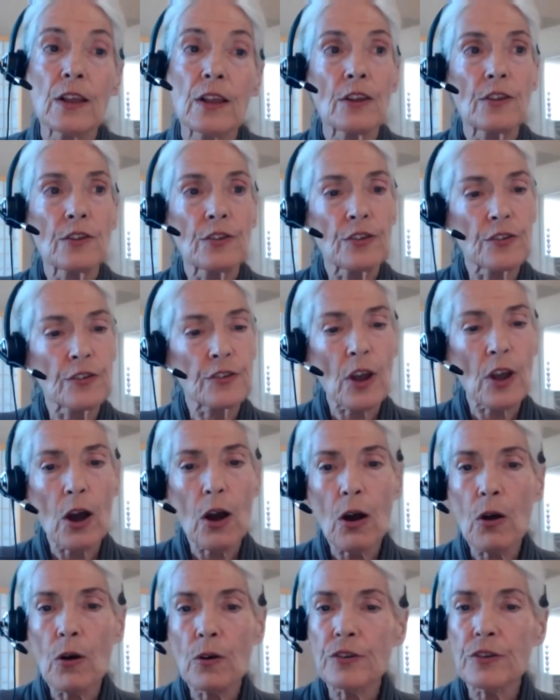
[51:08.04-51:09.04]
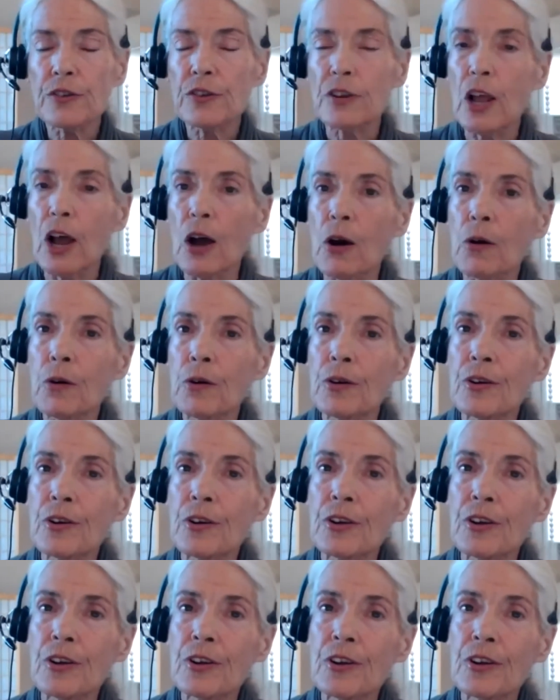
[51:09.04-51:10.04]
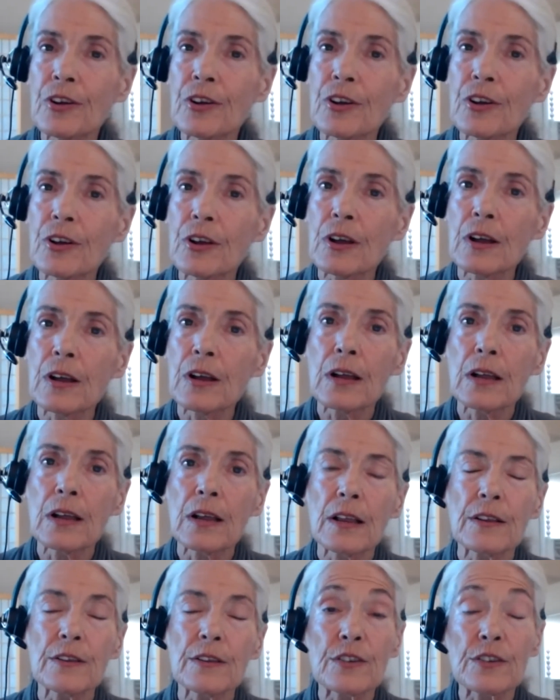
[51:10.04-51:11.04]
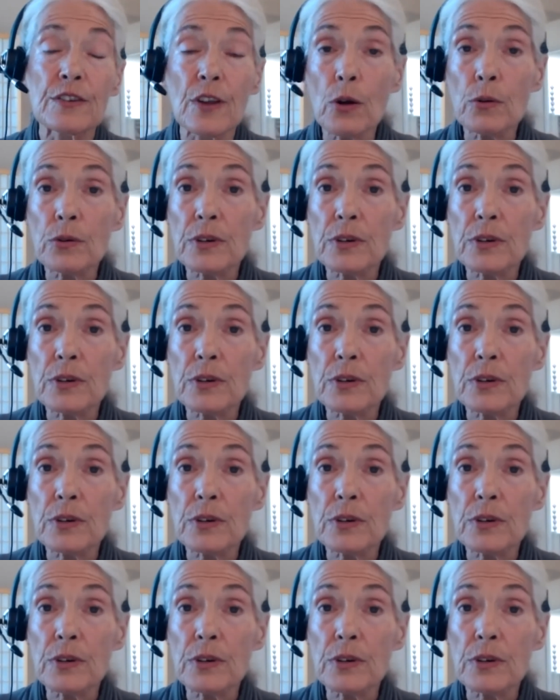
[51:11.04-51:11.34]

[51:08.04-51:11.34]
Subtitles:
So slow, so